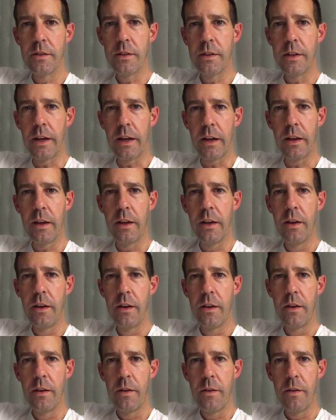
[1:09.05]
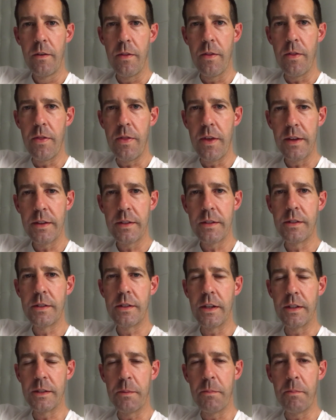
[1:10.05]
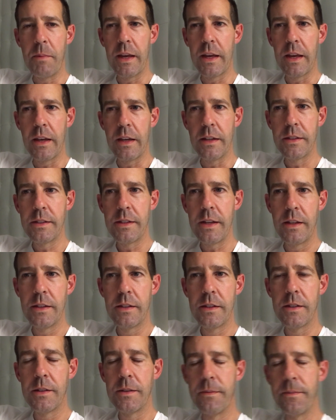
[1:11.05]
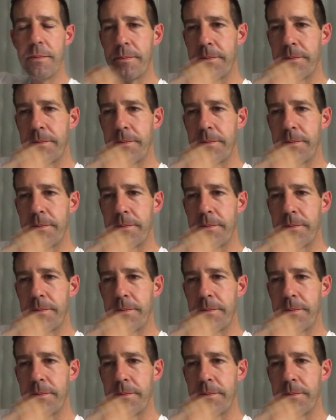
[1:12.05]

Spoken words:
Like, this doesn't make any sense,